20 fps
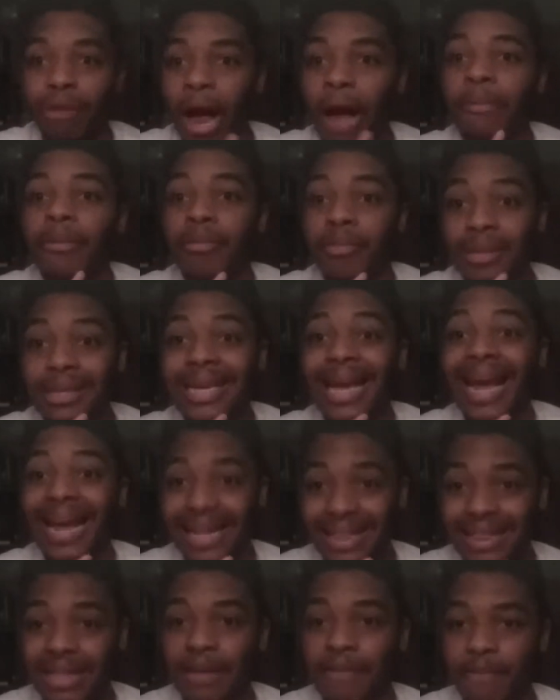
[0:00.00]
probably
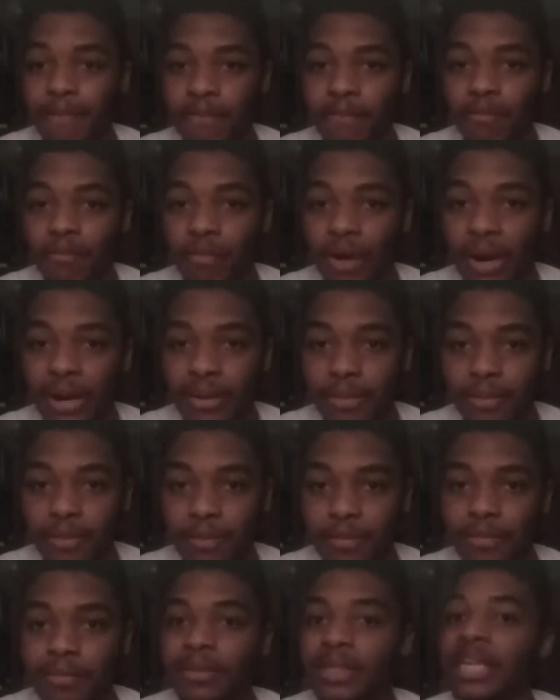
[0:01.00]
ate them, right?
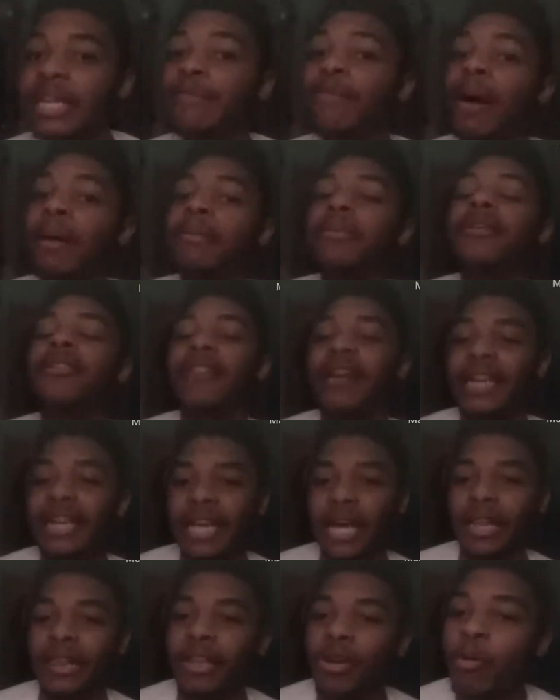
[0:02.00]
He probably
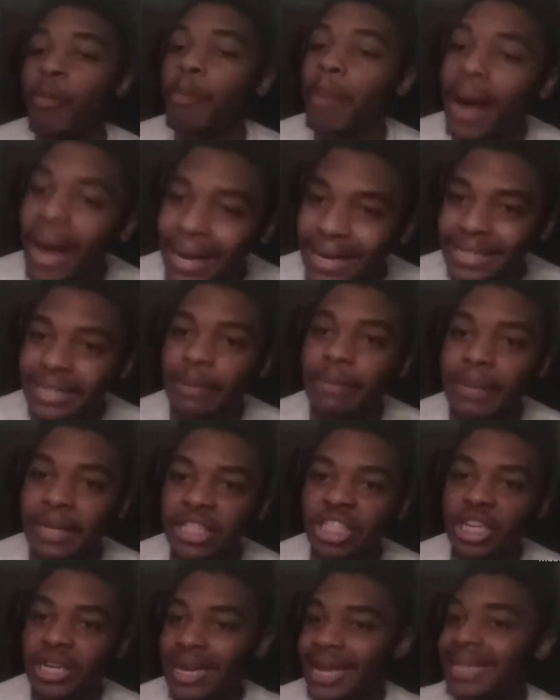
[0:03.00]
created a little pocket
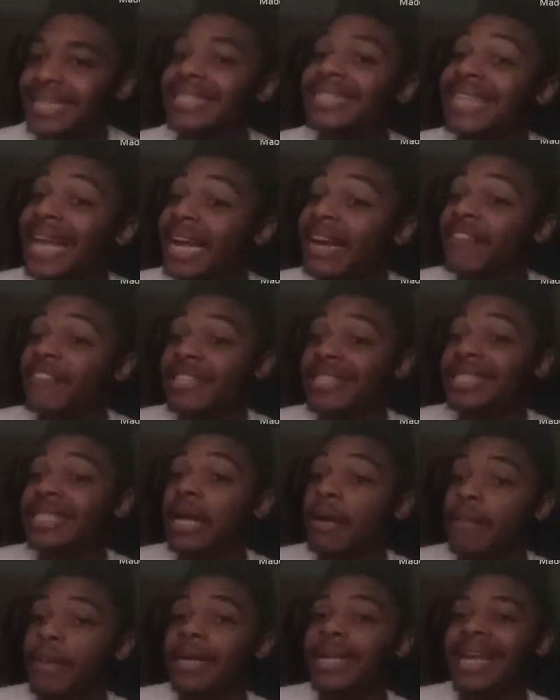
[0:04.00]
dimension inside of his
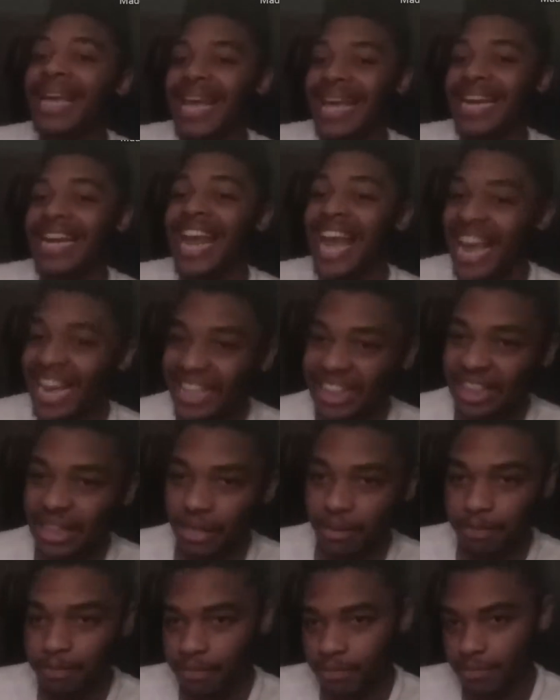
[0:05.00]
stomach and ate
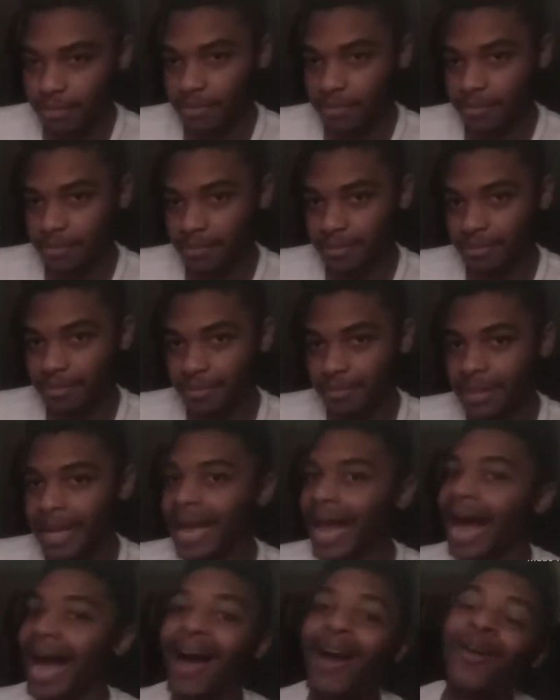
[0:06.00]
them.
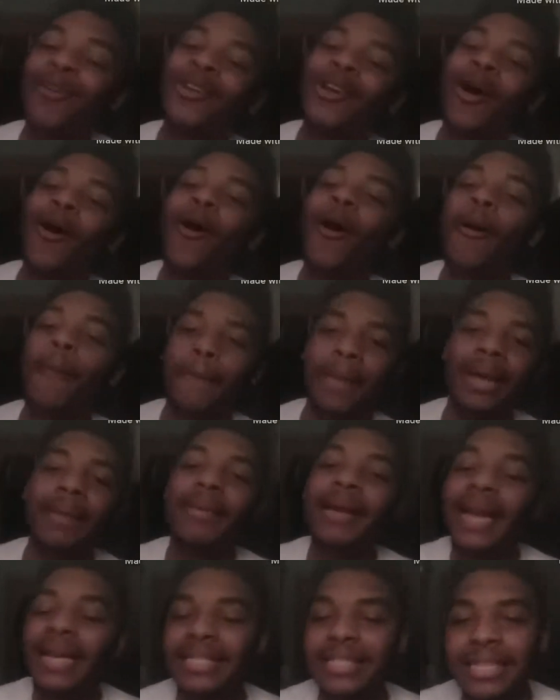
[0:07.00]
I don't know.
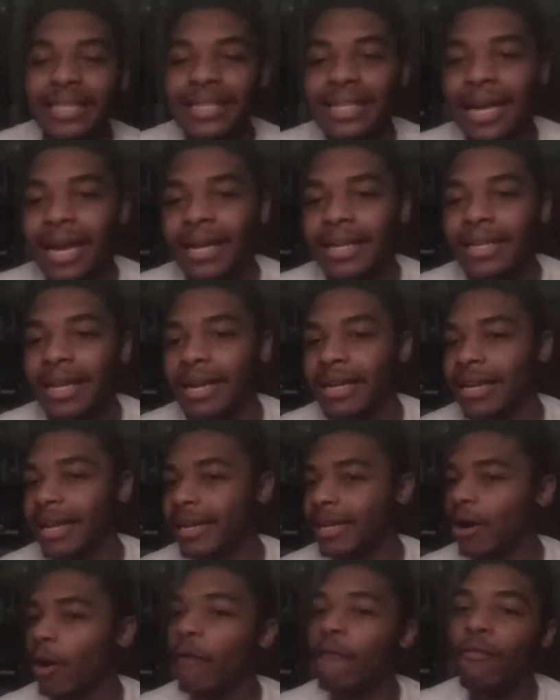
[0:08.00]
Maybe that's just
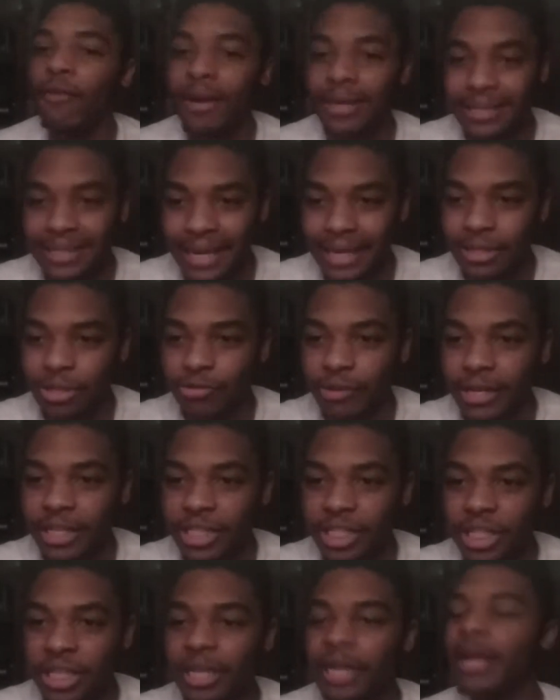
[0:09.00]
an over
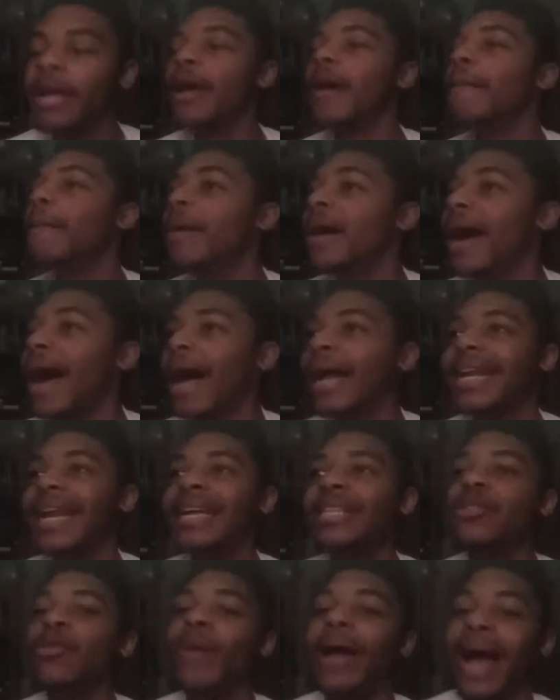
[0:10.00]
exaggeration, but
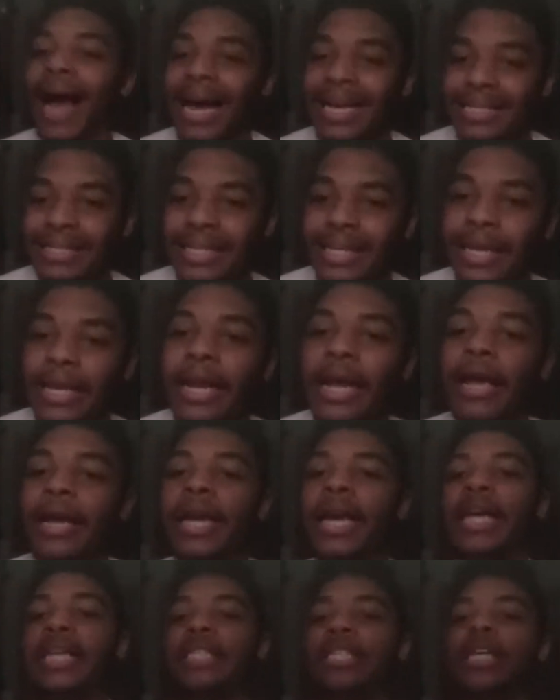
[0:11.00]
that's the way I see it.
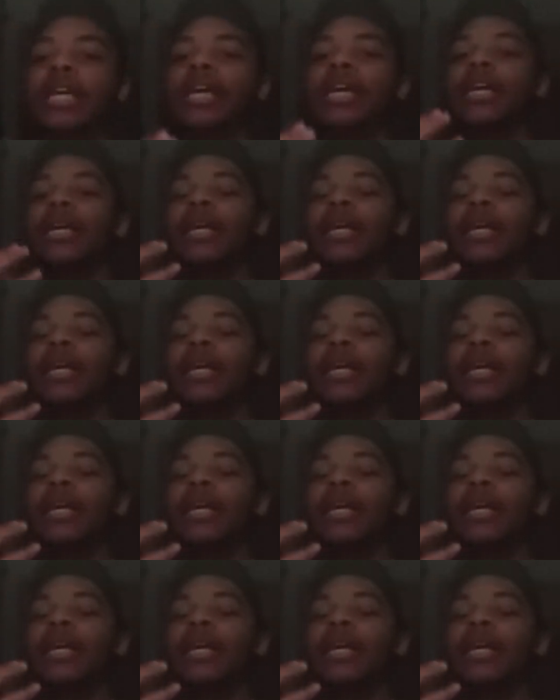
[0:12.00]
Because